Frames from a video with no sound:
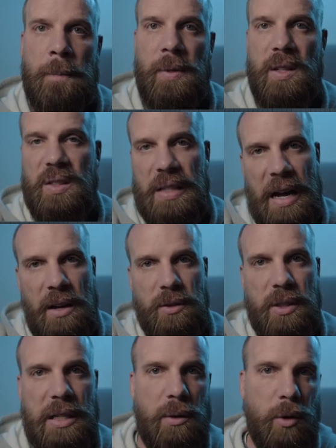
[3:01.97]
the
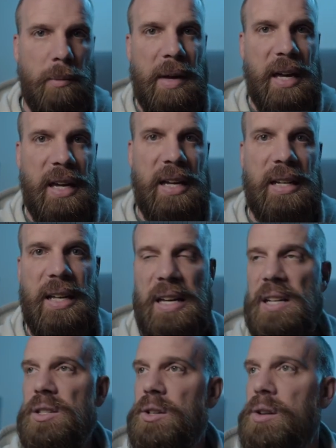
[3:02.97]
sounds that we're making
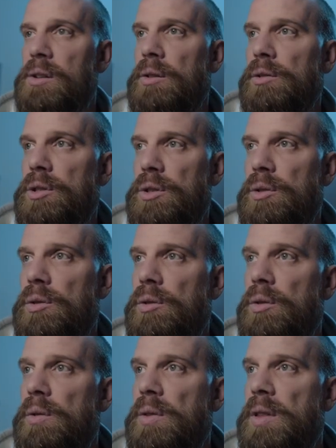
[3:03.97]
internal
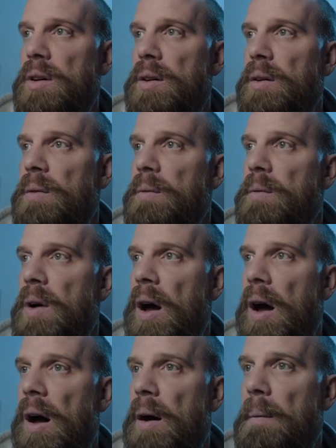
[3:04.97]
to the
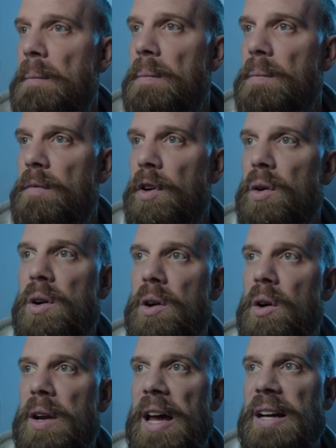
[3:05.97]
um,
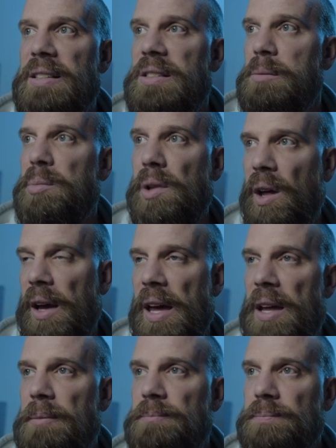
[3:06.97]
Codex
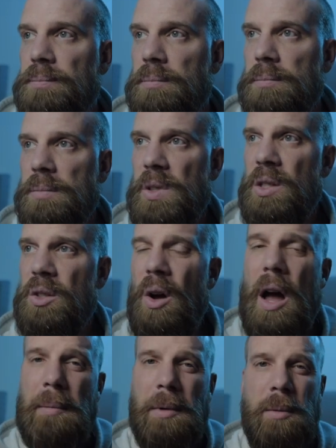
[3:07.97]
plugin. So
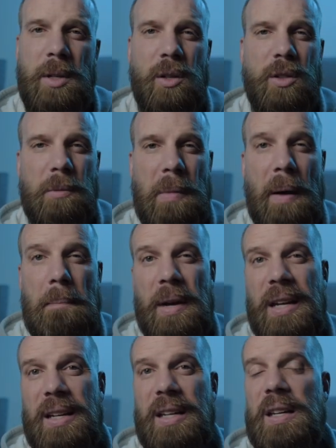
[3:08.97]
I'm gonna be using my
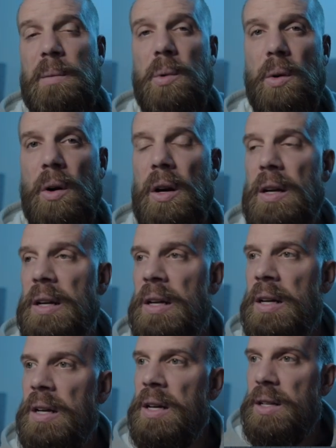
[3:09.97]
MIDI keyboard
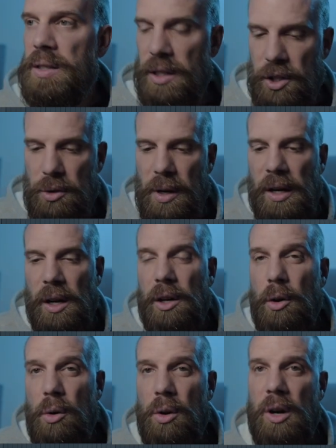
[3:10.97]
to trigger
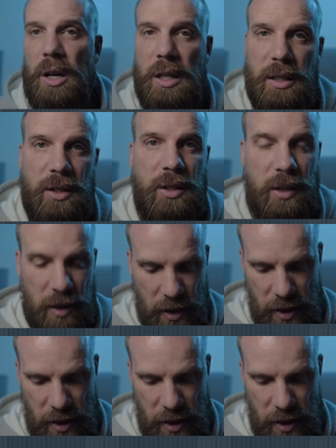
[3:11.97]
chords